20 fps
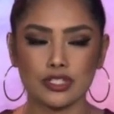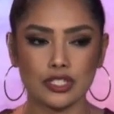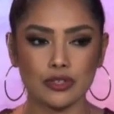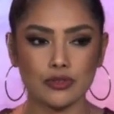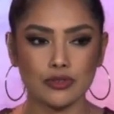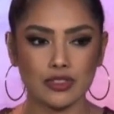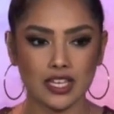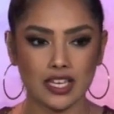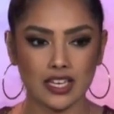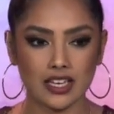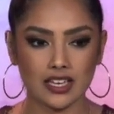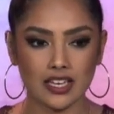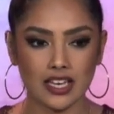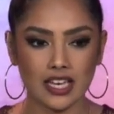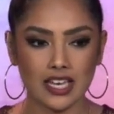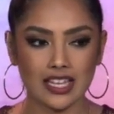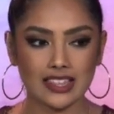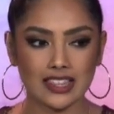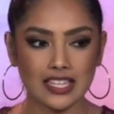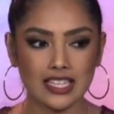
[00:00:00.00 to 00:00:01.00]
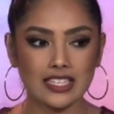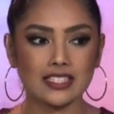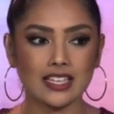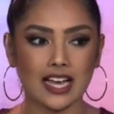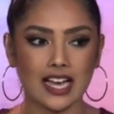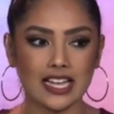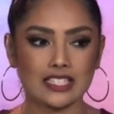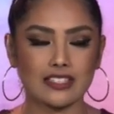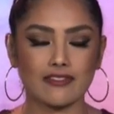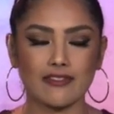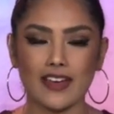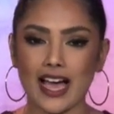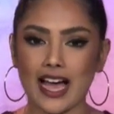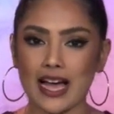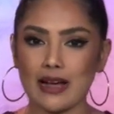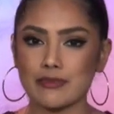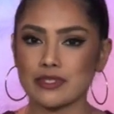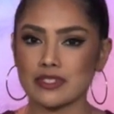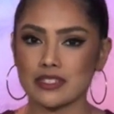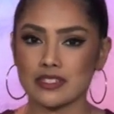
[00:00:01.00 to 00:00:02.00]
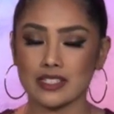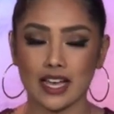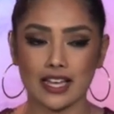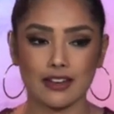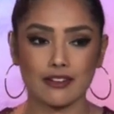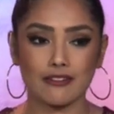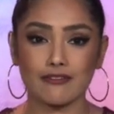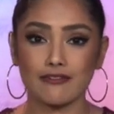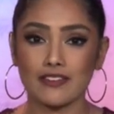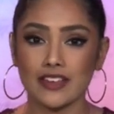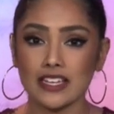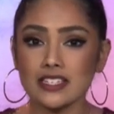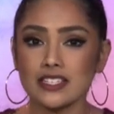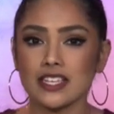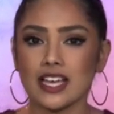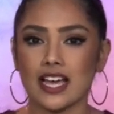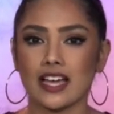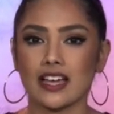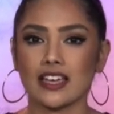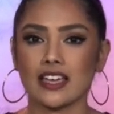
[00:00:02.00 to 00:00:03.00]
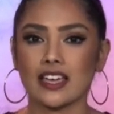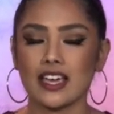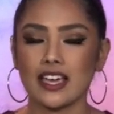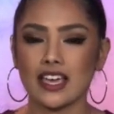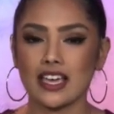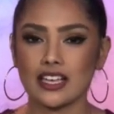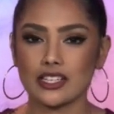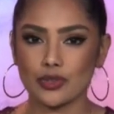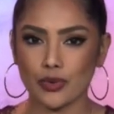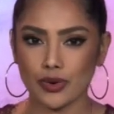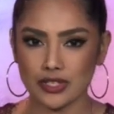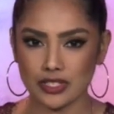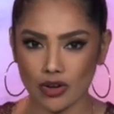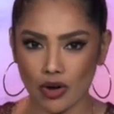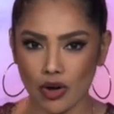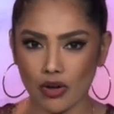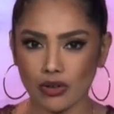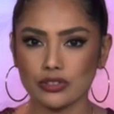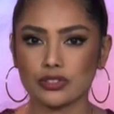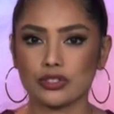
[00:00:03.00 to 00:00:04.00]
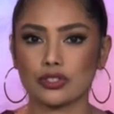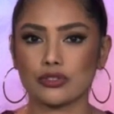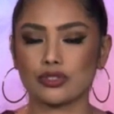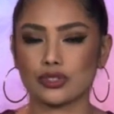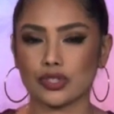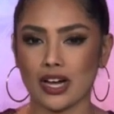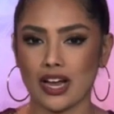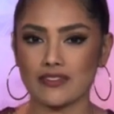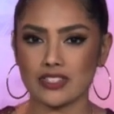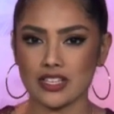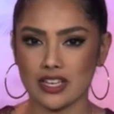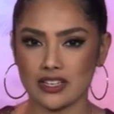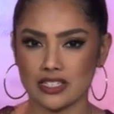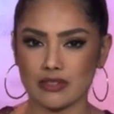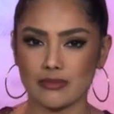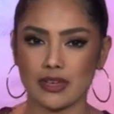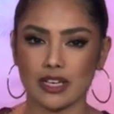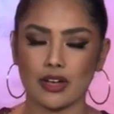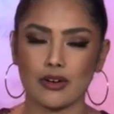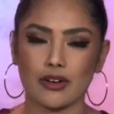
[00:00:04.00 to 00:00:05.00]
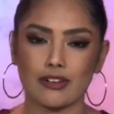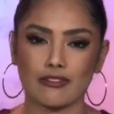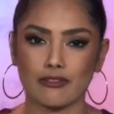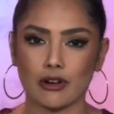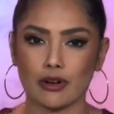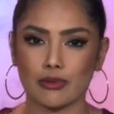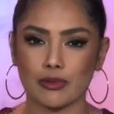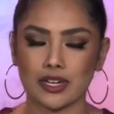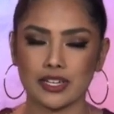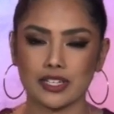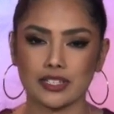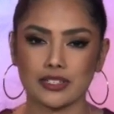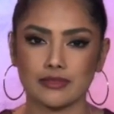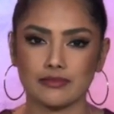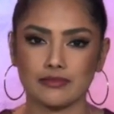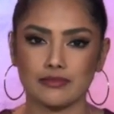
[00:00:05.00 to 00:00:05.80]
Do you think these kinds of apps, this kind of fintech, is going to also drive sentiment going forward?